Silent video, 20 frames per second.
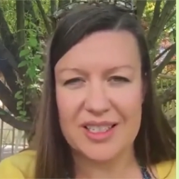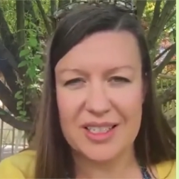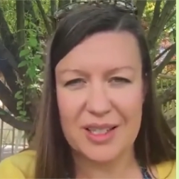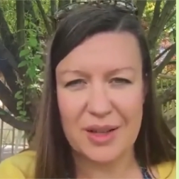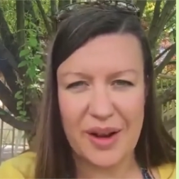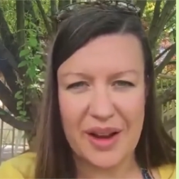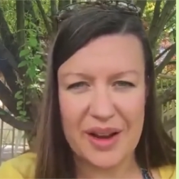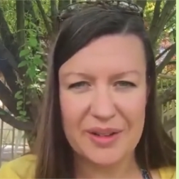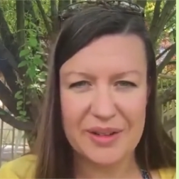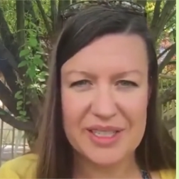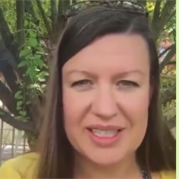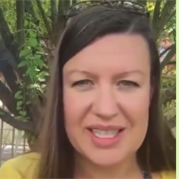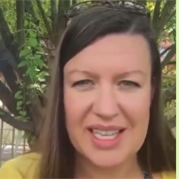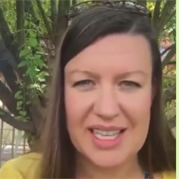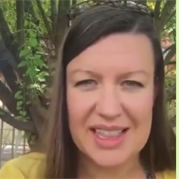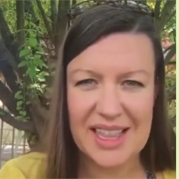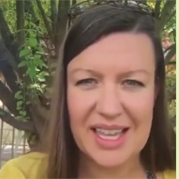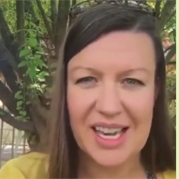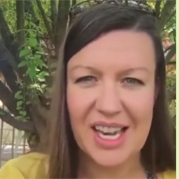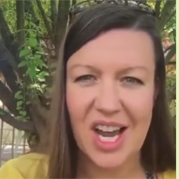So I always
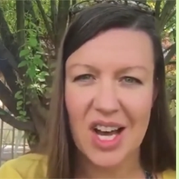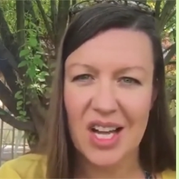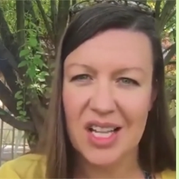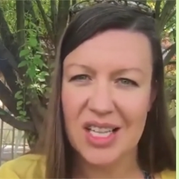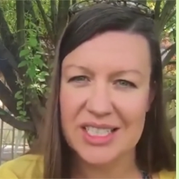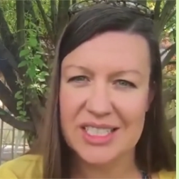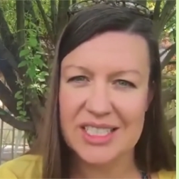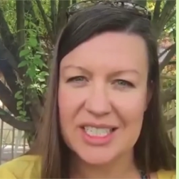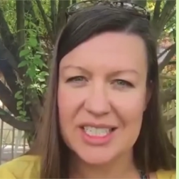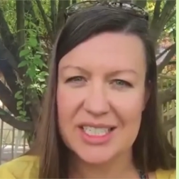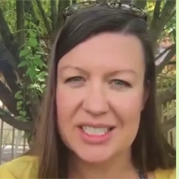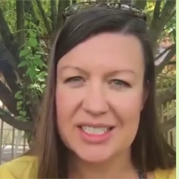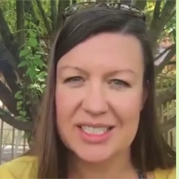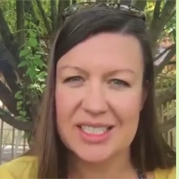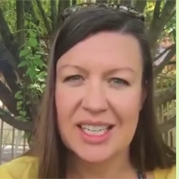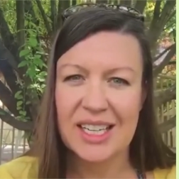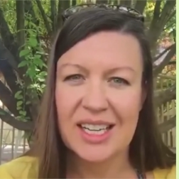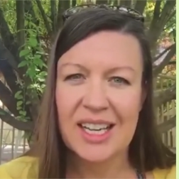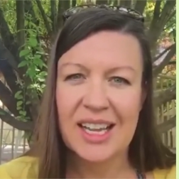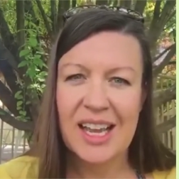think that knowledge is
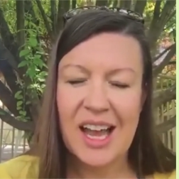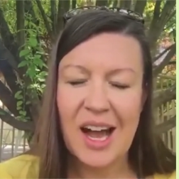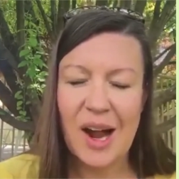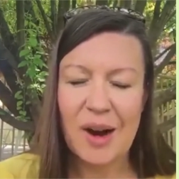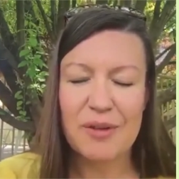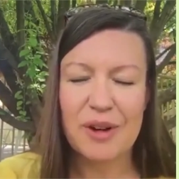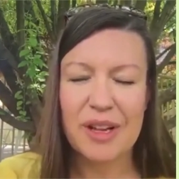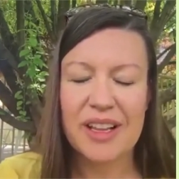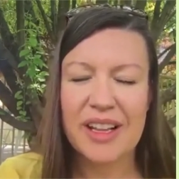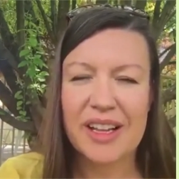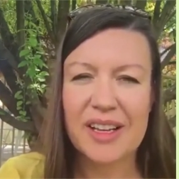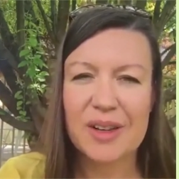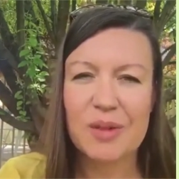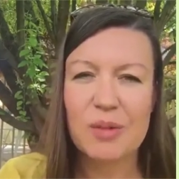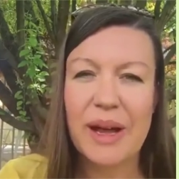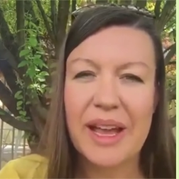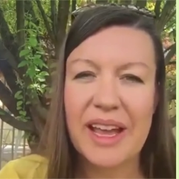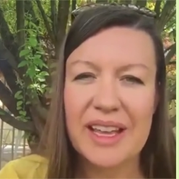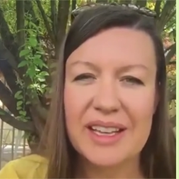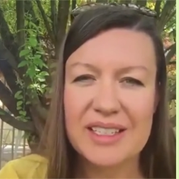a really good
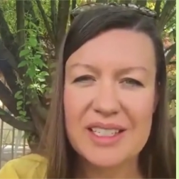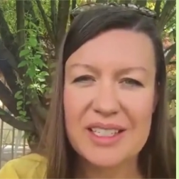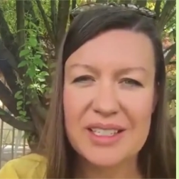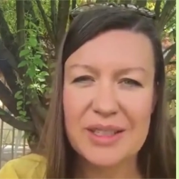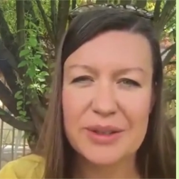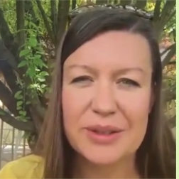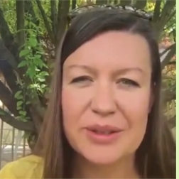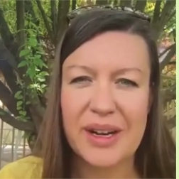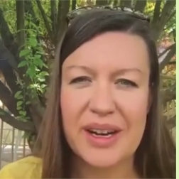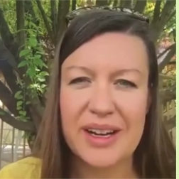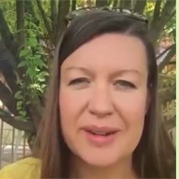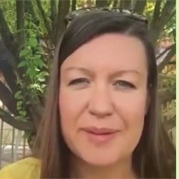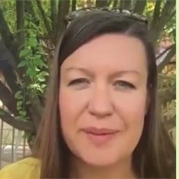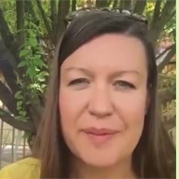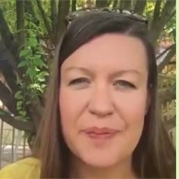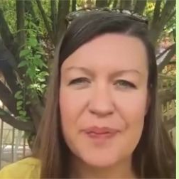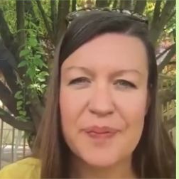way to um,